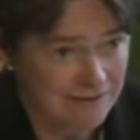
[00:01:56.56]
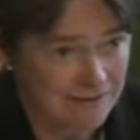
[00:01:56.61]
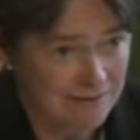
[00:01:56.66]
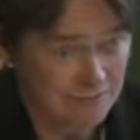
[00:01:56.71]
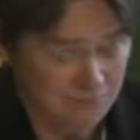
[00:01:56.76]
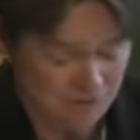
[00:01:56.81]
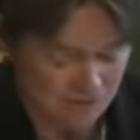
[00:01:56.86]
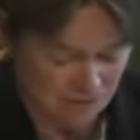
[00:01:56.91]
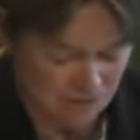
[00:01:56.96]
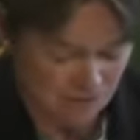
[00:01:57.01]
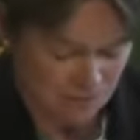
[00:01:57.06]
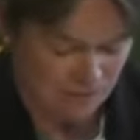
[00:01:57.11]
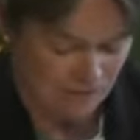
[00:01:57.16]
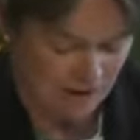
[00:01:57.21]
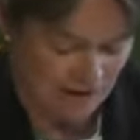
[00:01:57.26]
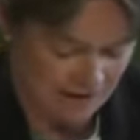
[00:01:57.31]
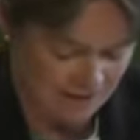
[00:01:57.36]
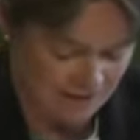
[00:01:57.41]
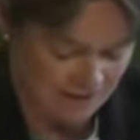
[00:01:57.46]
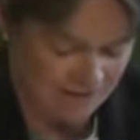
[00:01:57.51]
So we've
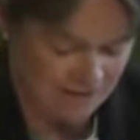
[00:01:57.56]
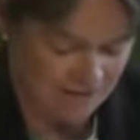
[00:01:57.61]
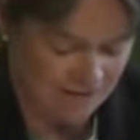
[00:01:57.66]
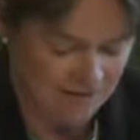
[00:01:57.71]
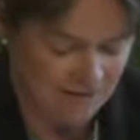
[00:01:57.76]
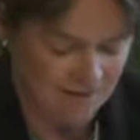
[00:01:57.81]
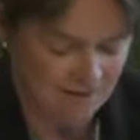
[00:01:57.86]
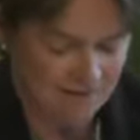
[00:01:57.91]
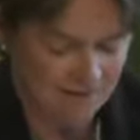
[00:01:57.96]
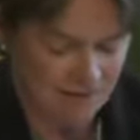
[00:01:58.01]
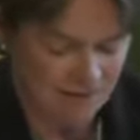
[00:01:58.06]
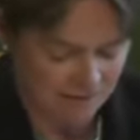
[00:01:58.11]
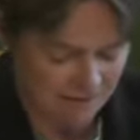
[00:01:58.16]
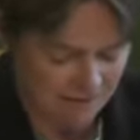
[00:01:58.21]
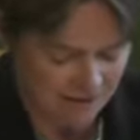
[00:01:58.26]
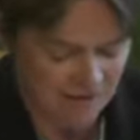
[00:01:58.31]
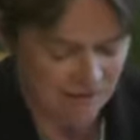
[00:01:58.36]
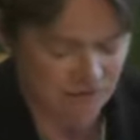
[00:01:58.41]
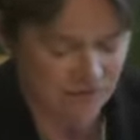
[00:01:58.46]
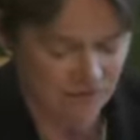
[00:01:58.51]
added
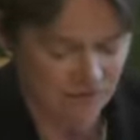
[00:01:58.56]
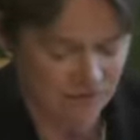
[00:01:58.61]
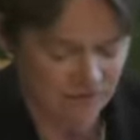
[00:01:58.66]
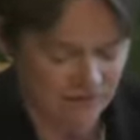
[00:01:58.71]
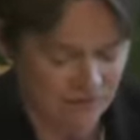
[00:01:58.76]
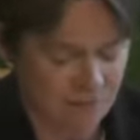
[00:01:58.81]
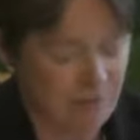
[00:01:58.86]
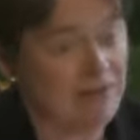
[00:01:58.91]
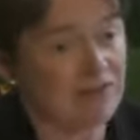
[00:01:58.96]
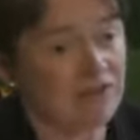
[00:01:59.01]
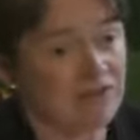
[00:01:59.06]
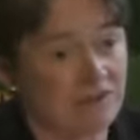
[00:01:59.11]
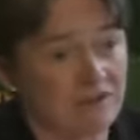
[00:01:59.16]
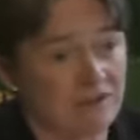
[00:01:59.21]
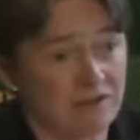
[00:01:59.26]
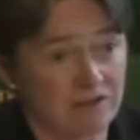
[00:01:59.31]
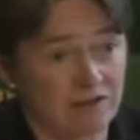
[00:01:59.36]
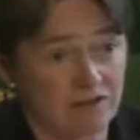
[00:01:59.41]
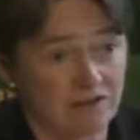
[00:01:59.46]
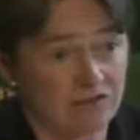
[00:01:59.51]
10,000 capacity in
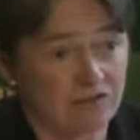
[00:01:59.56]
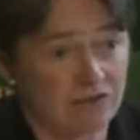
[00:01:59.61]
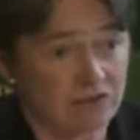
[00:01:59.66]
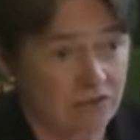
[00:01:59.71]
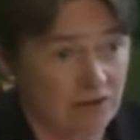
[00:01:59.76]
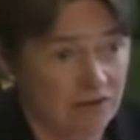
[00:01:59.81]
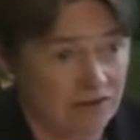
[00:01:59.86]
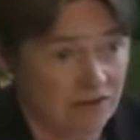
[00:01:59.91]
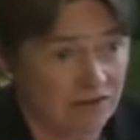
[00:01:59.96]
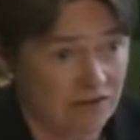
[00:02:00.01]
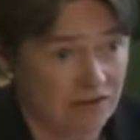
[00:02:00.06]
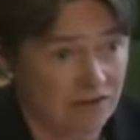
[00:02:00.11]
the last 2 days.